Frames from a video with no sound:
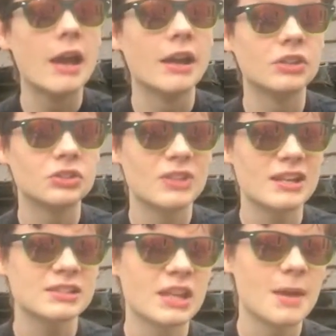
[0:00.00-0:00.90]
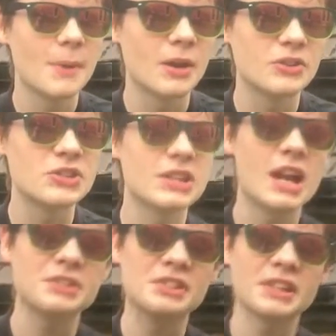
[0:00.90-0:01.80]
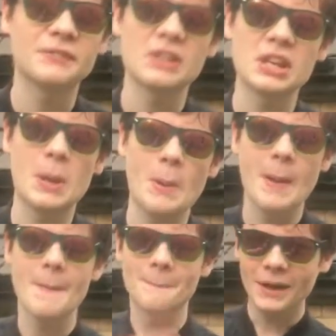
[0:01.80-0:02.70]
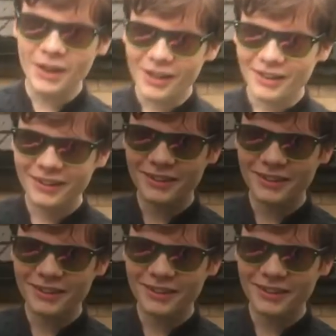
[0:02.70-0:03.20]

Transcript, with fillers: Until next time, I'll see you guys in the next video. Bye.